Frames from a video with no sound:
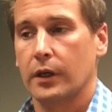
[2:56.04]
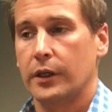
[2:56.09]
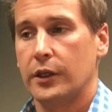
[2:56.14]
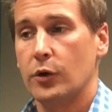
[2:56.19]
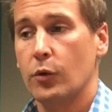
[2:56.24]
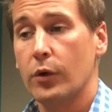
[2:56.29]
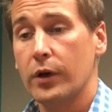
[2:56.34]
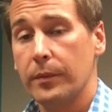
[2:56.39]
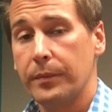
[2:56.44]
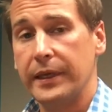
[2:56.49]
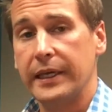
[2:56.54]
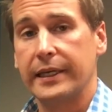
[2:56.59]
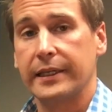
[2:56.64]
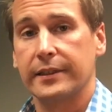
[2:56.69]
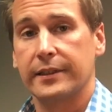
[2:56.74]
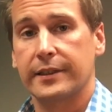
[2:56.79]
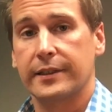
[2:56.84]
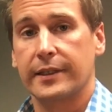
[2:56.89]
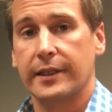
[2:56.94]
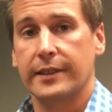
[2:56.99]
You want to be
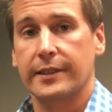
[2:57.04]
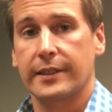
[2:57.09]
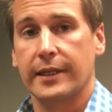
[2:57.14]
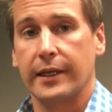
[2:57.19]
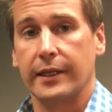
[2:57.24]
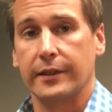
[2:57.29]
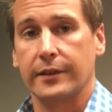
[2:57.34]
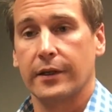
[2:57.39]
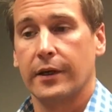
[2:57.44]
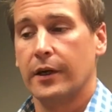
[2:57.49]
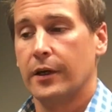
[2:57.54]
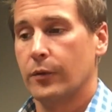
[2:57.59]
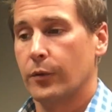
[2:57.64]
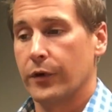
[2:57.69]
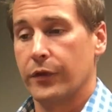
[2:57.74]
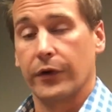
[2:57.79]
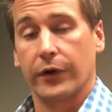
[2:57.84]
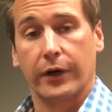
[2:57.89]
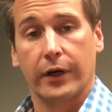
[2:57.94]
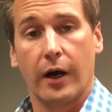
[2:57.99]
consistent
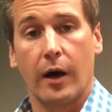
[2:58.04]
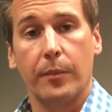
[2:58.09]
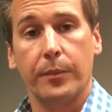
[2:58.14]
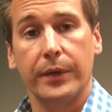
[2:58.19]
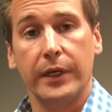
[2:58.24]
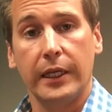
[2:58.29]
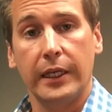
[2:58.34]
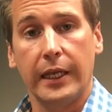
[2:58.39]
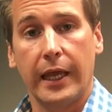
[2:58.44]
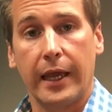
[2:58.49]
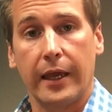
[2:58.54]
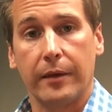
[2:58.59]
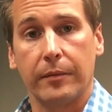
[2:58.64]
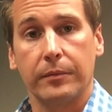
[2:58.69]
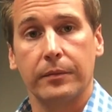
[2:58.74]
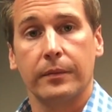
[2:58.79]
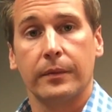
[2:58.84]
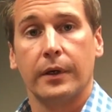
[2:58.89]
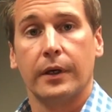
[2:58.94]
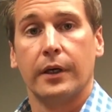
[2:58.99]
with your company
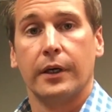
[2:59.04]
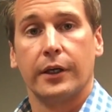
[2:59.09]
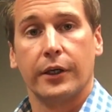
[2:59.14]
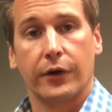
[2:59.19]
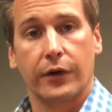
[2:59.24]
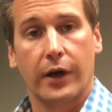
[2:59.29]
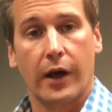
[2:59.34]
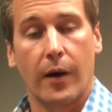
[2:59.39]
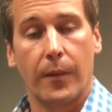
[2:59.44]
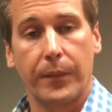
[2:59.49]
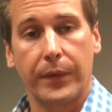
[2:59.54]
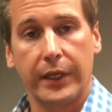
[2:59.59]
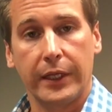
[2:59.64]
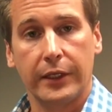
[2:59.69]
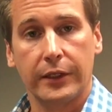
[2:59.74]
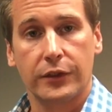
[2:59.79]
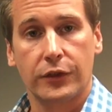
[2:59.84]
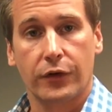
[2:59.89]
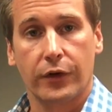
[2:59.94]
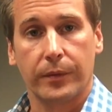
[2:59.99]
name, your company
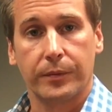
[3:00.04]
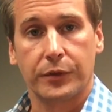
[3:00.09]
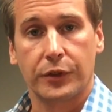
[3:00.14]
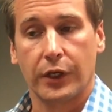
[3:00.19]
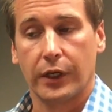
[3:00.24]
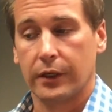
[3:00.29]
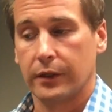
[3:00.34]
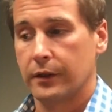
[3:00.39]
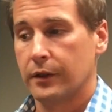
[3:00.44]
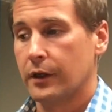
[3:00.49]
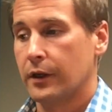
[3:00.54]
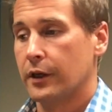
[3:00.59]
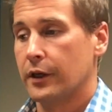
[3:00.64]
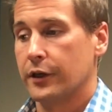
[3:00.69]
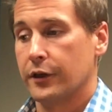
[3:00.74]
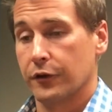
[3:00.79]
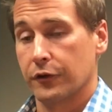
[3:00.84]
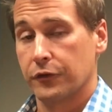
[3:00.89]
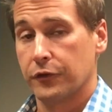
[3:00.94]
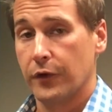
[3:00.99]
description,
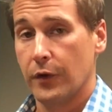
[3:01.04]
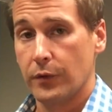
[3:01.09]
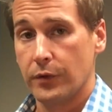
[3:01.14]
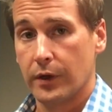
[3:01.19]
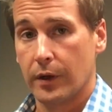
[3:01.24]
your phone